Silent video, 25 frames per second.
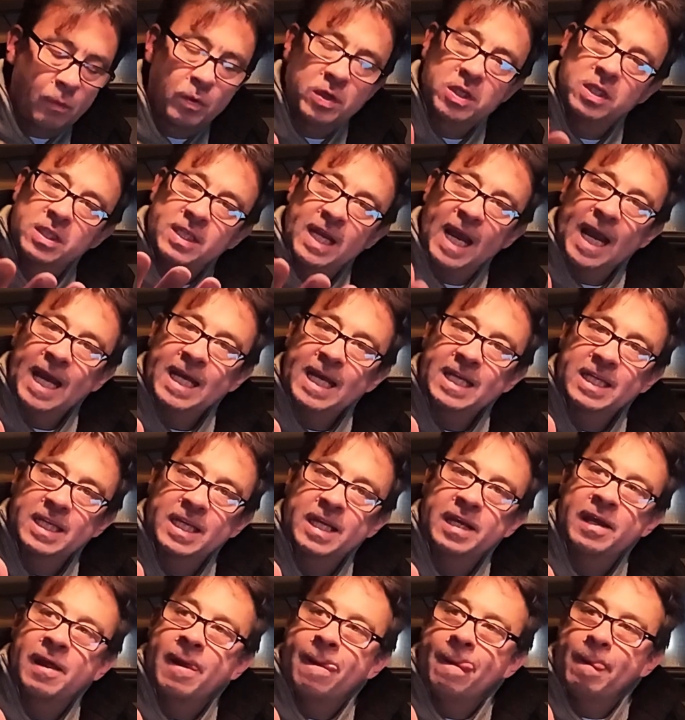which is
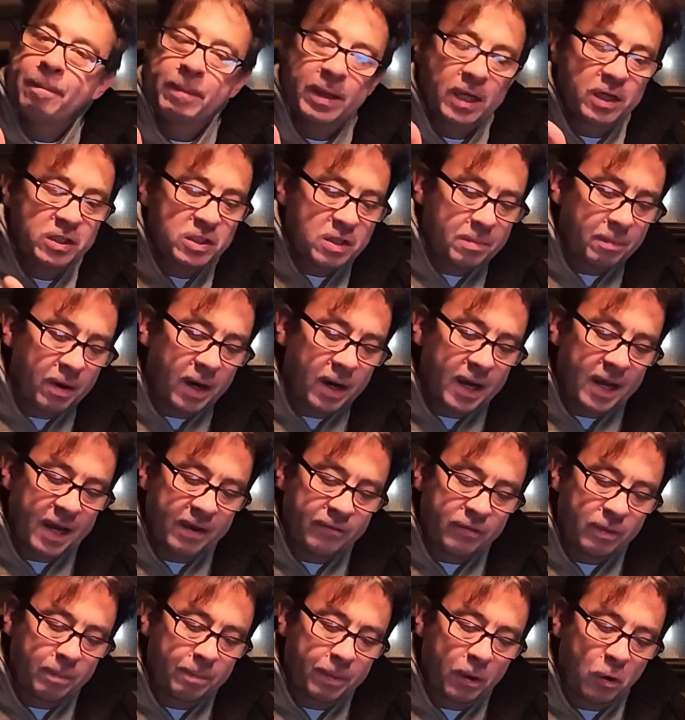handy because you might
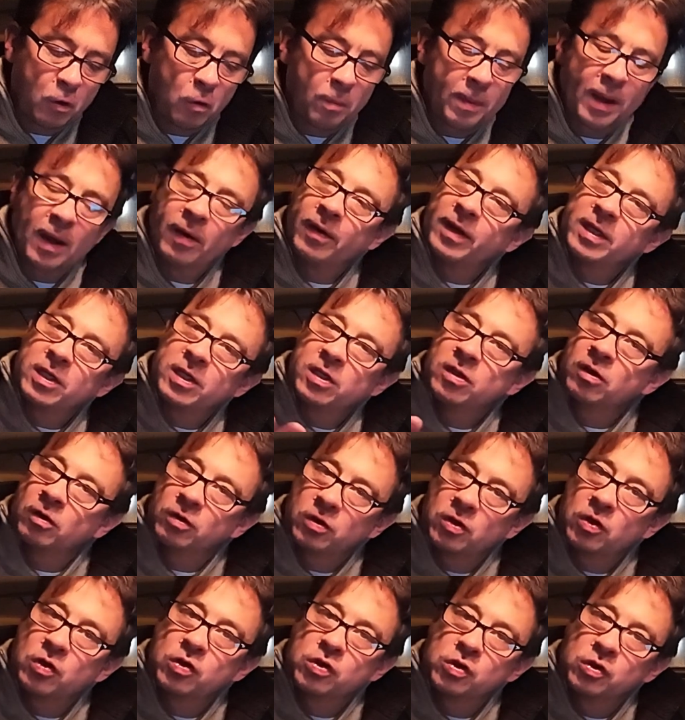have a bulb out and you're
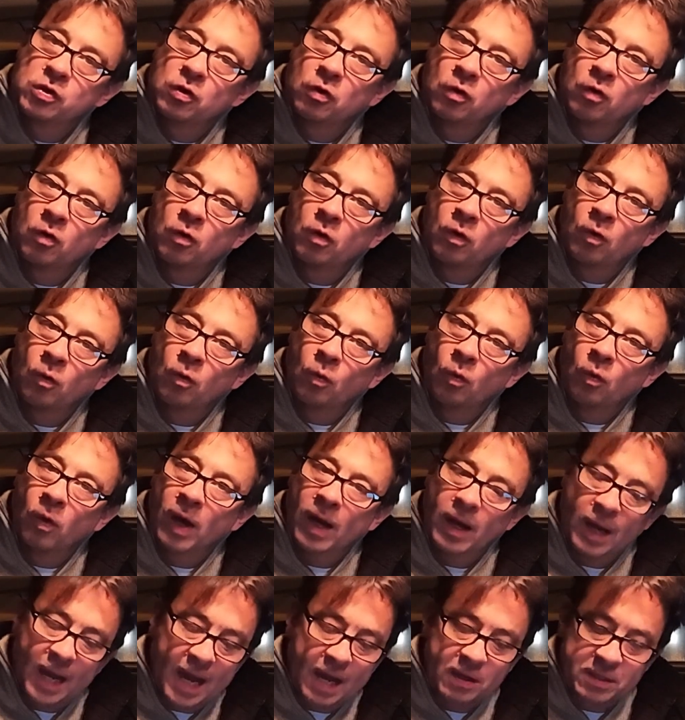not too sure
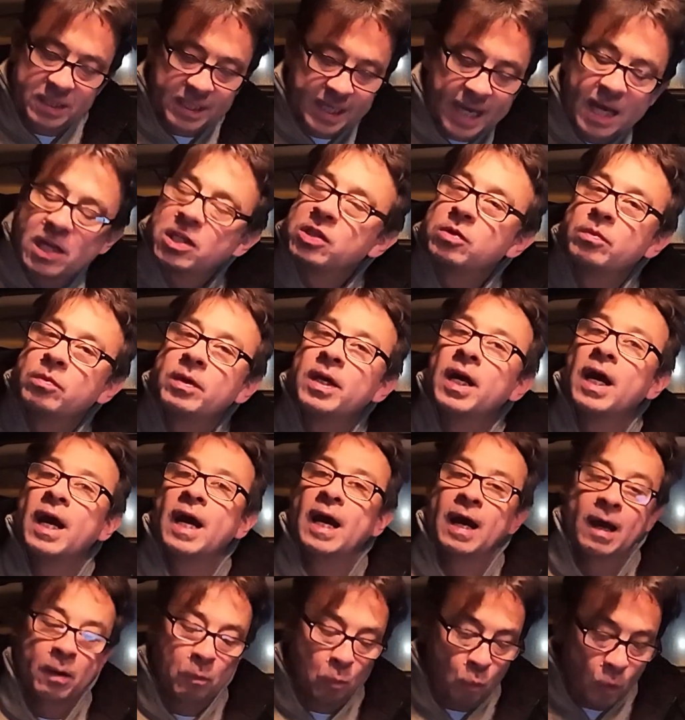how to get to it
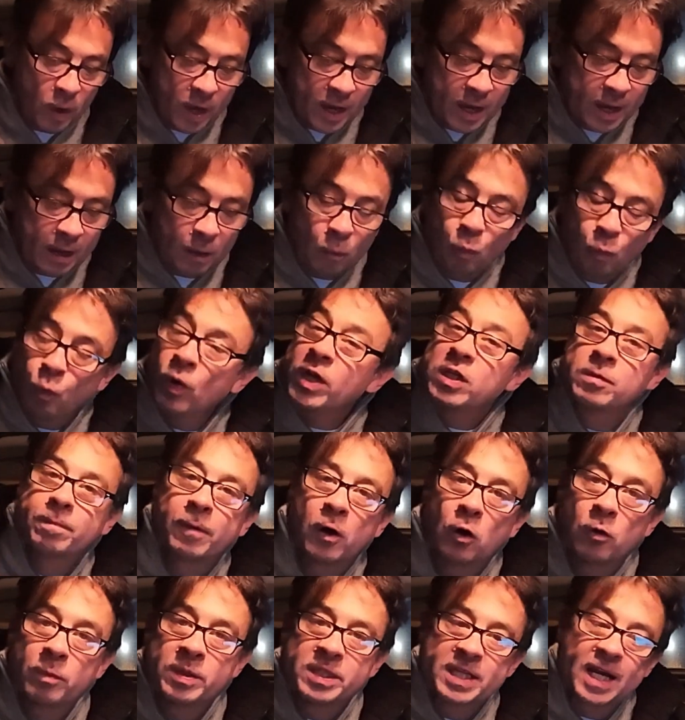and where and which
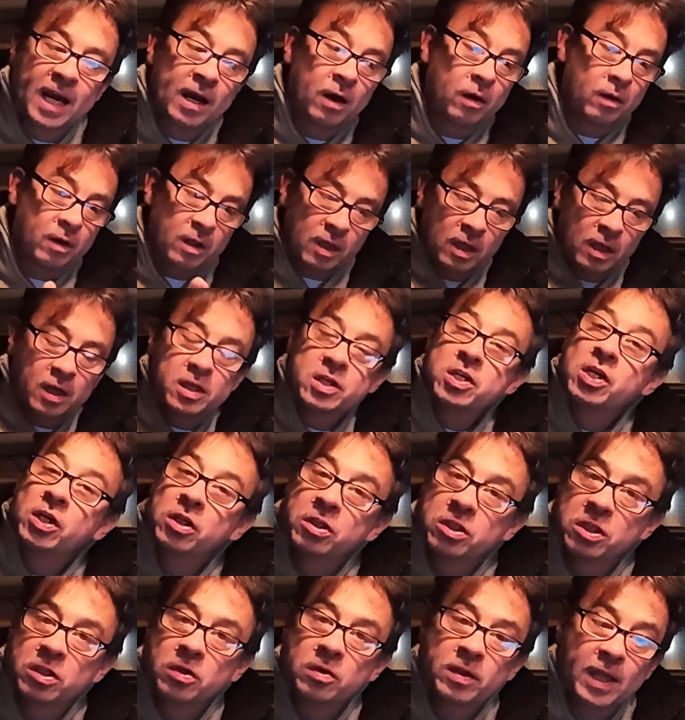bulb is out. You
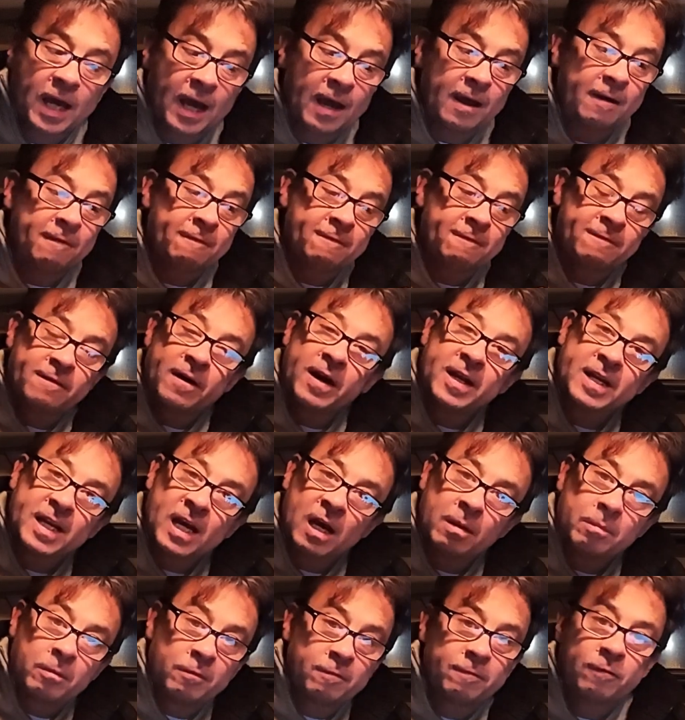can do that and find
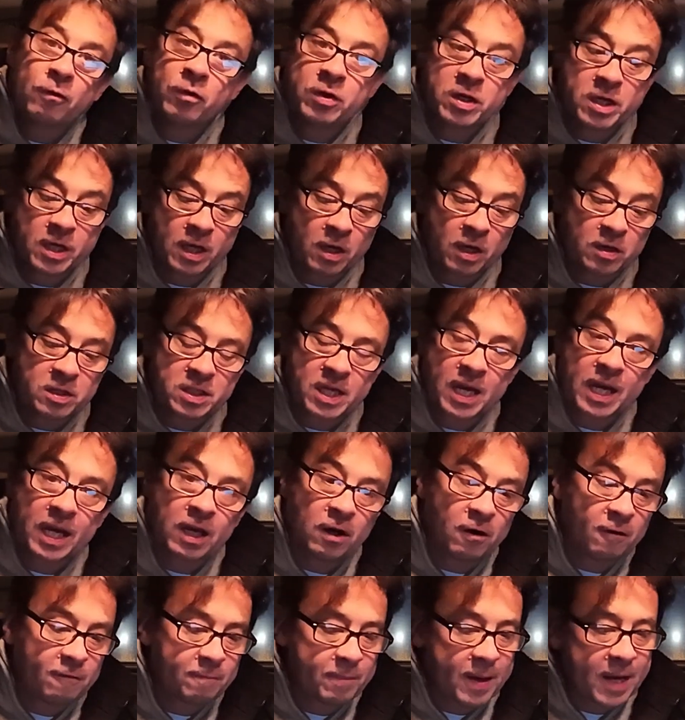out before you go
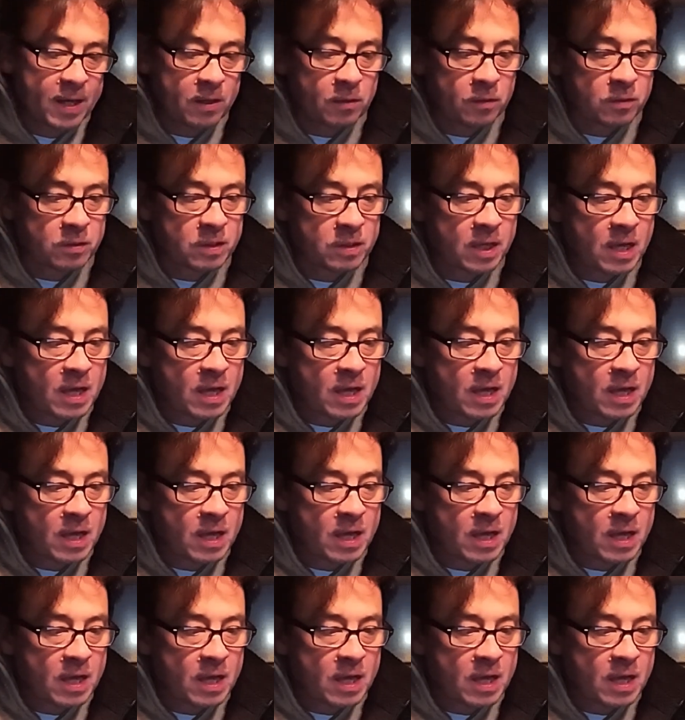taking off panels.